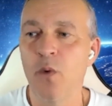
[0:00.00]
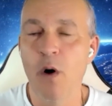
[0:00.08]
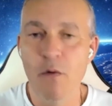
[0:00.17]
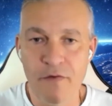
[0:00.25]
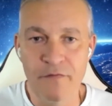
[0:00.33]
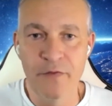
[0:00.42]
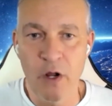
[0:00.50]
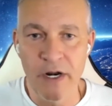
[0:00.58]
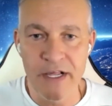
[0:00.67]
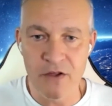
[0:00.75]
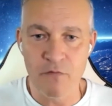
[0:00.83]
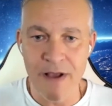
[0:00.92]
wealth of
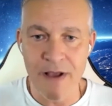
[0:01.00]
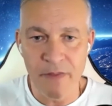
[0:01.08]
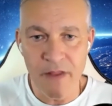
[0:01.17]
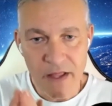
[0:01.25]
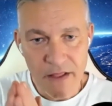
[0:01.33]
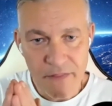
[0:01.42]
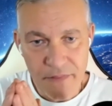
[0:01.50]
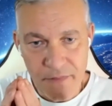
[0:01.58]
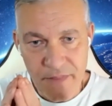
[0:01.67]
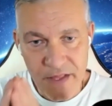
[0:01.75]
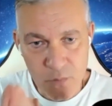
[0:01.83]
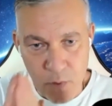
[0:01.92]
knowledge around
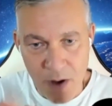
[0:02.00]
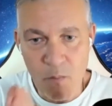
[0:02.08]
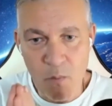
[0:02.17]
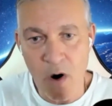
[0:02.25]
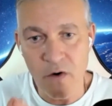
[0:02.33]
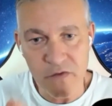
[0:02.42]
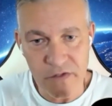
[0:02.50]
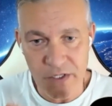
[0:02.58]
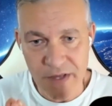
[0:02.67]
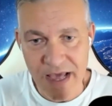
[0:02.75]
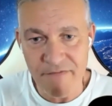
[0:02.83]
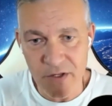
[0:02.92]
this one watch
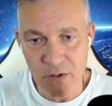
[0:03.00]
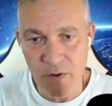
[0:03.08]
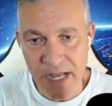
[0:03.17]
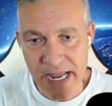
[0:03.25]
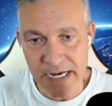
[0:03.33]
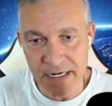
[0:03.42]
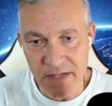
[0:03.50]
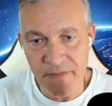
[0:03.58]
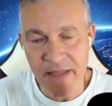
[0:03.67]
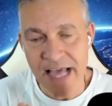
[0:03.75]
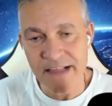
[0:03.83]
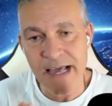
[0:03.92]
that you have in your hand,
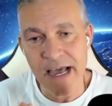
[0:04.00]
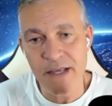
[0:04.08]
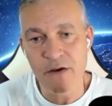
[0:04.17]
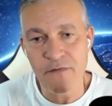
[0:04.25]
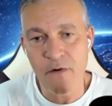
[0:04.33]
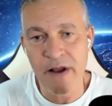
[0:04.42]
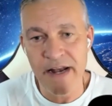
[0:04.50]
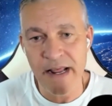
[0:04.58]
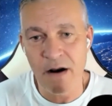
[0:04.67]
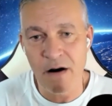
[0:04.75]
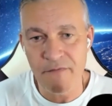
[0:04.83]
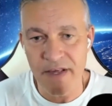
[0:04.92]
and that's how you
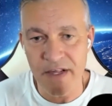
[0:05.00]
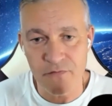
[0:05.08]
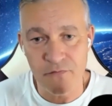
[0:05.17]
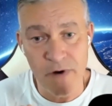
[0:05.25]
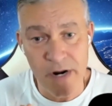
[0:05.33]
find out if it's